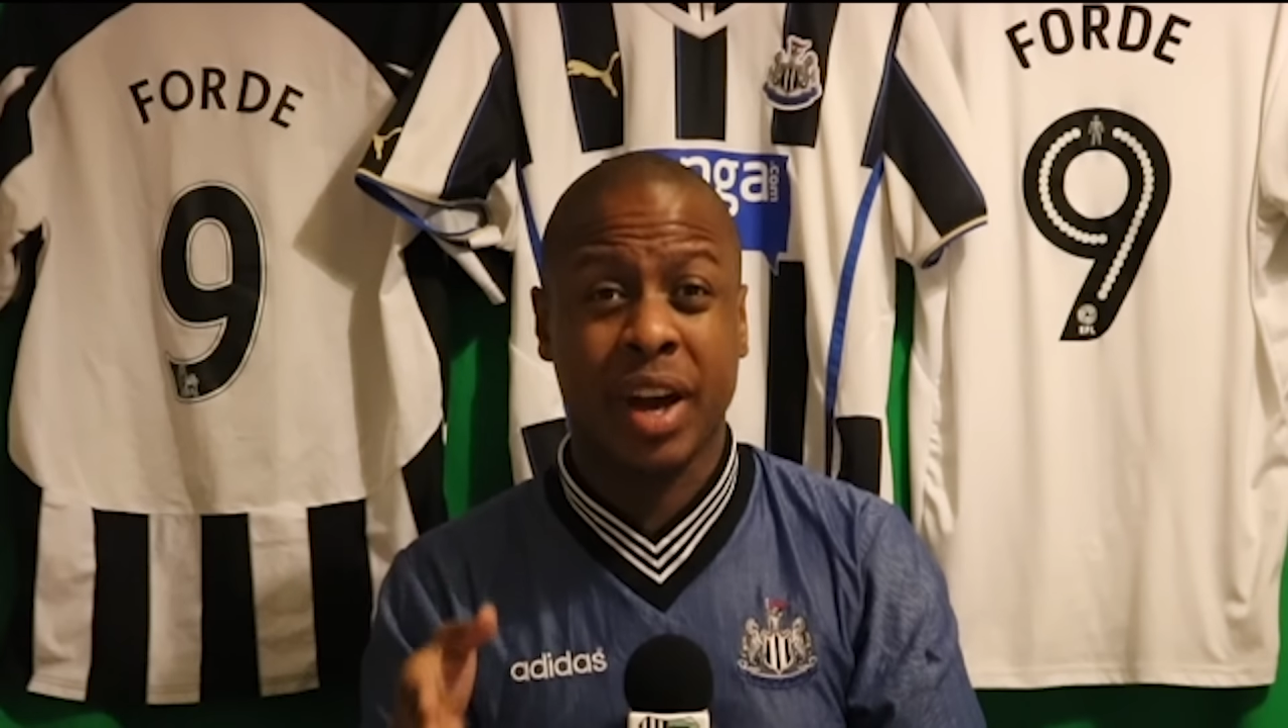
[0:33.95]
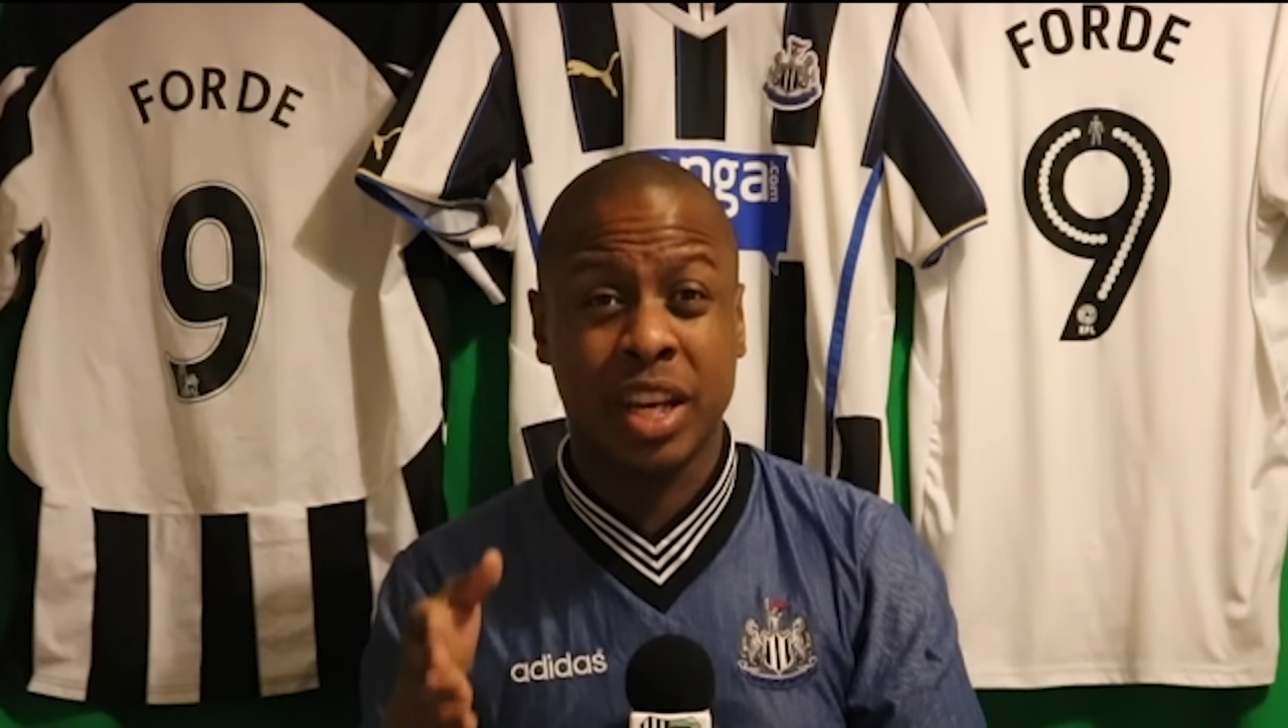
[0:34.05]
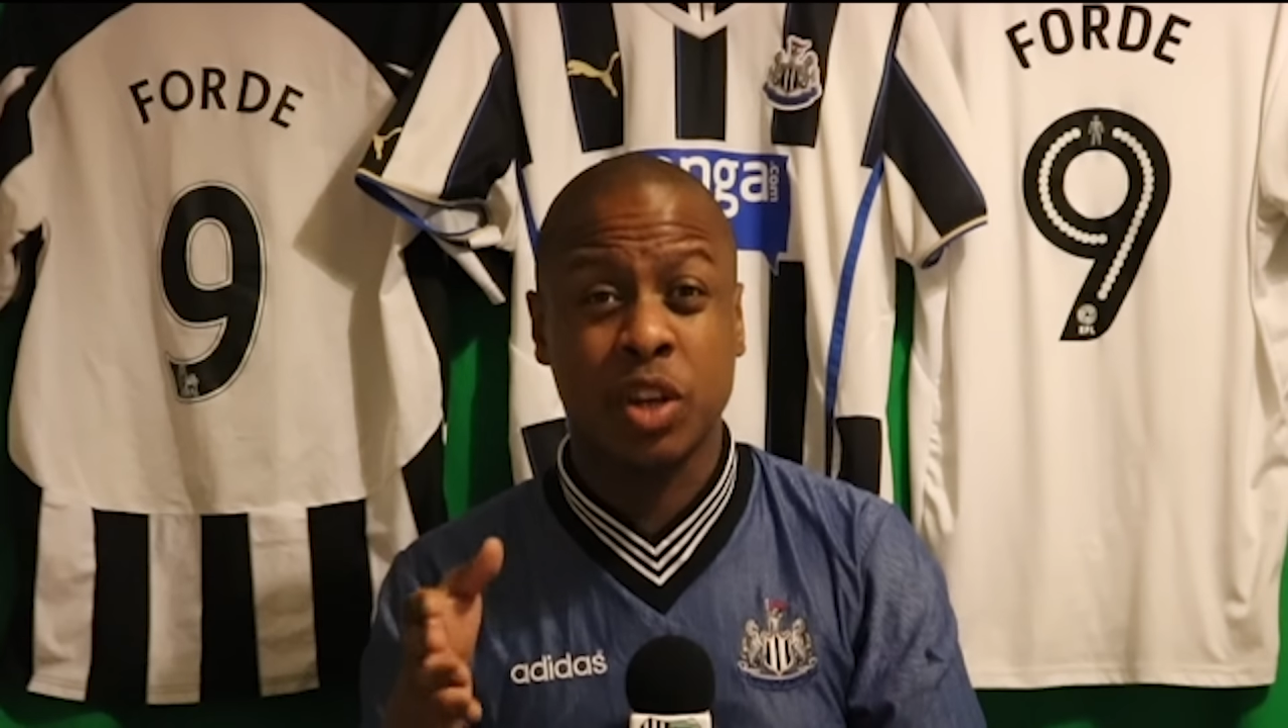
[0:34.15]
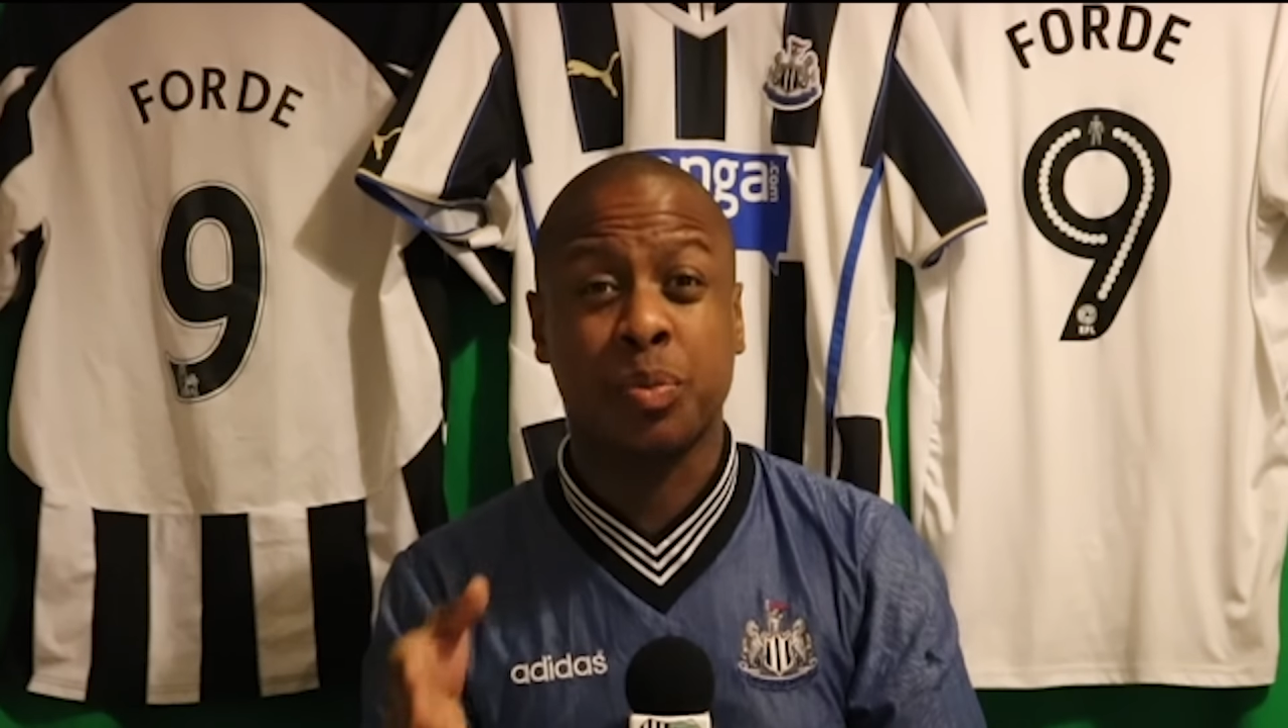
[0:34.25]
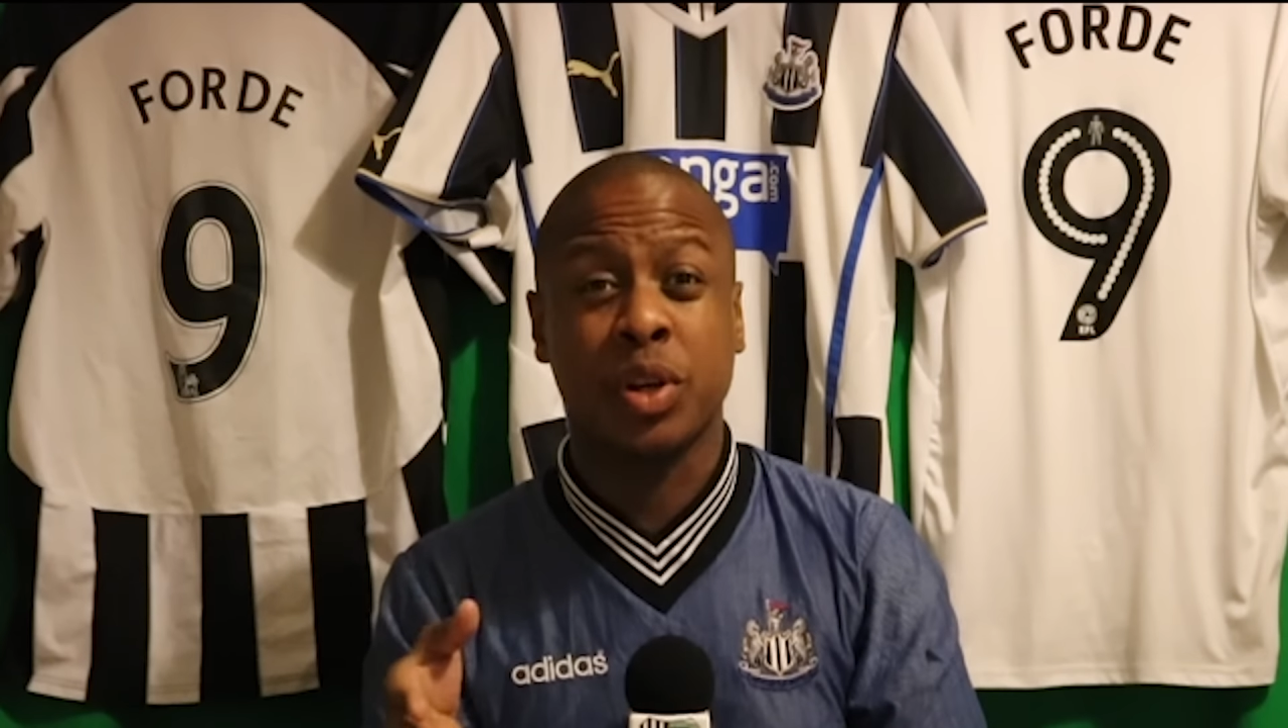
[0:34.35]

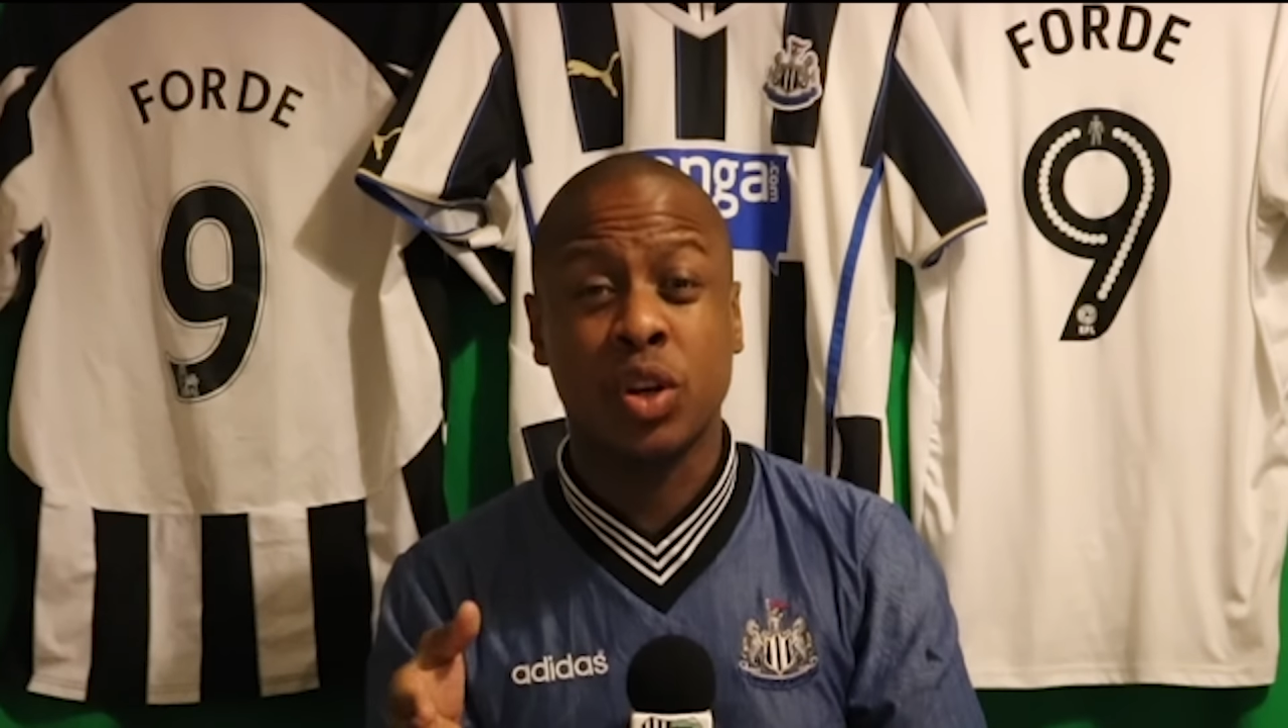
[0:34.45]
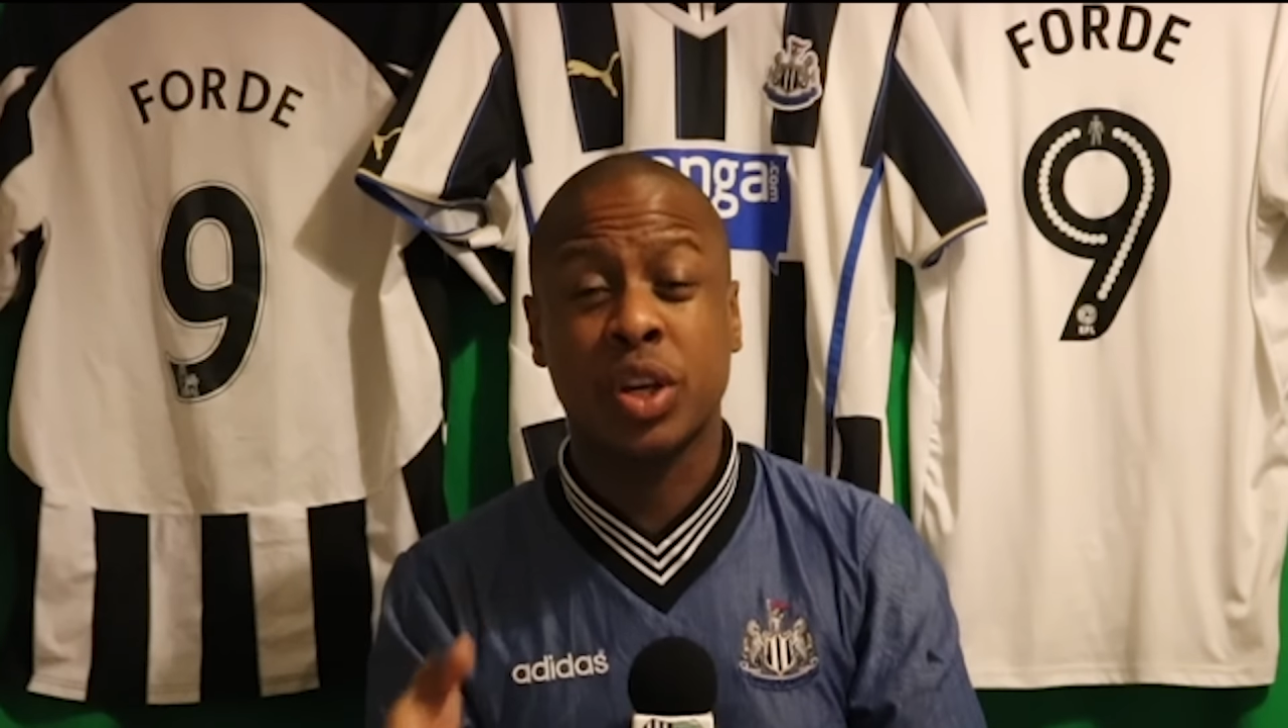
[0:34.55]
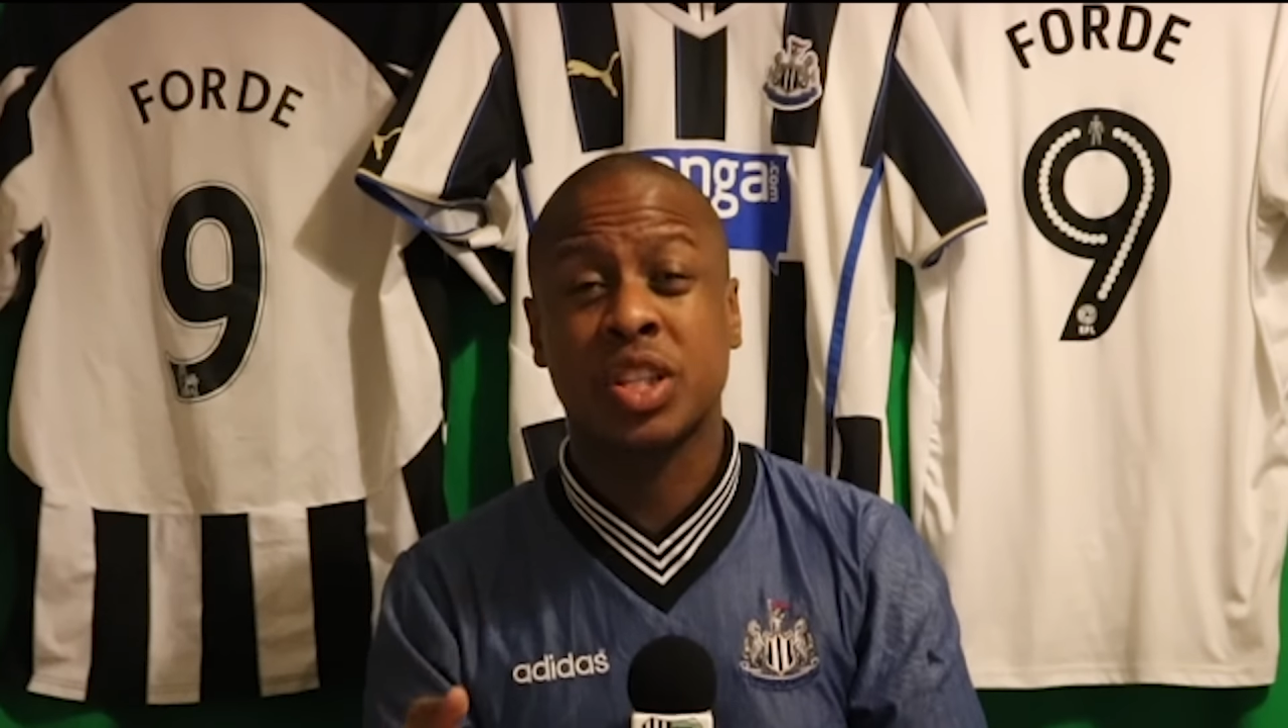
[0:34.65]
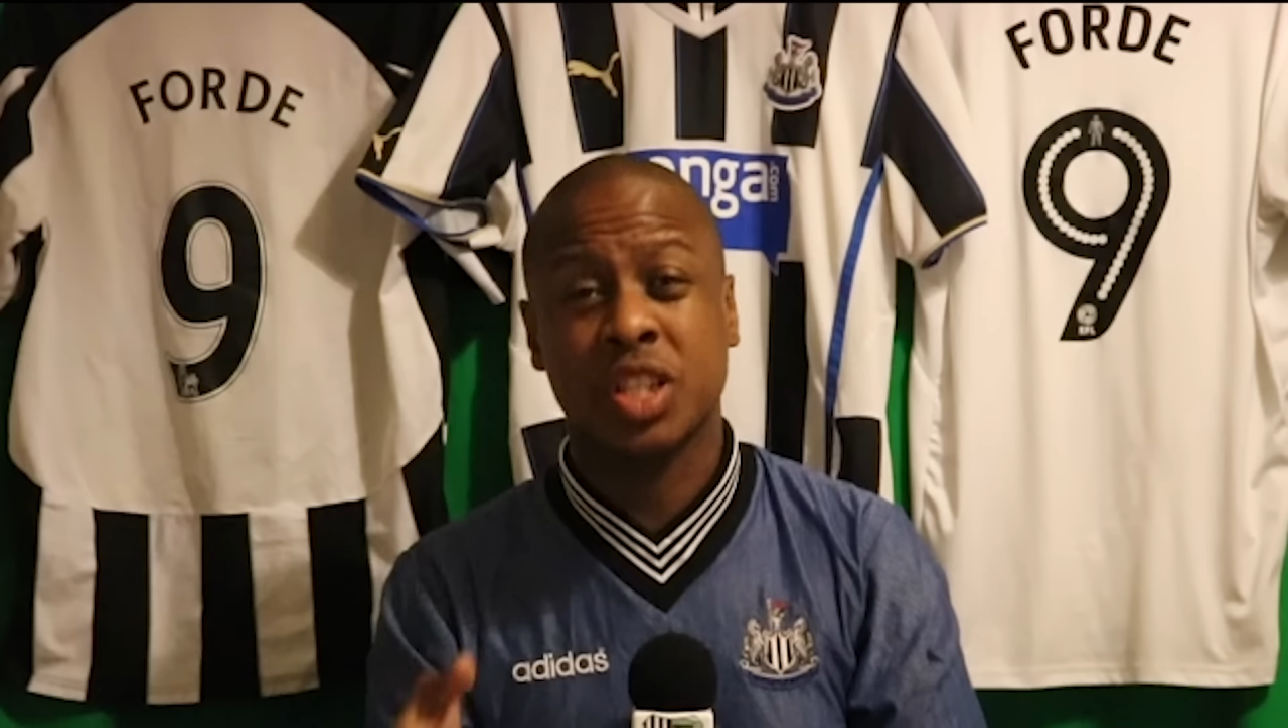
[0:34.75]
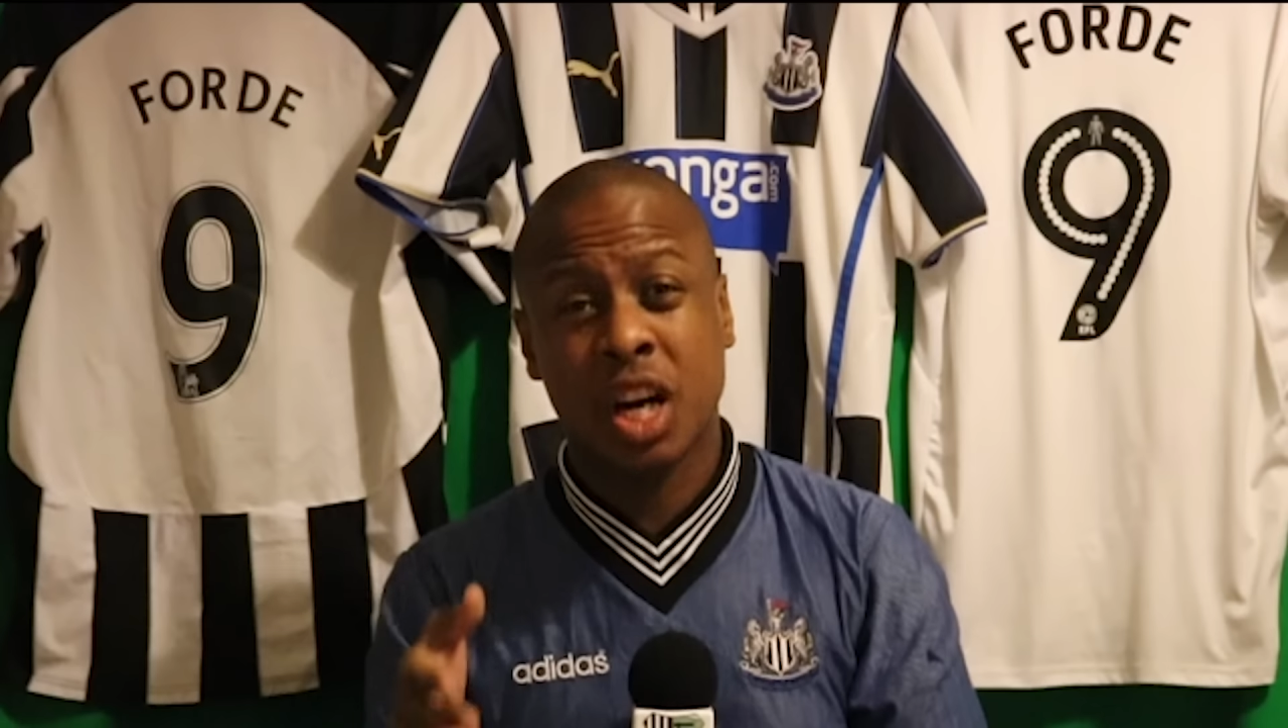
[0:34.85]
and he'll be looking to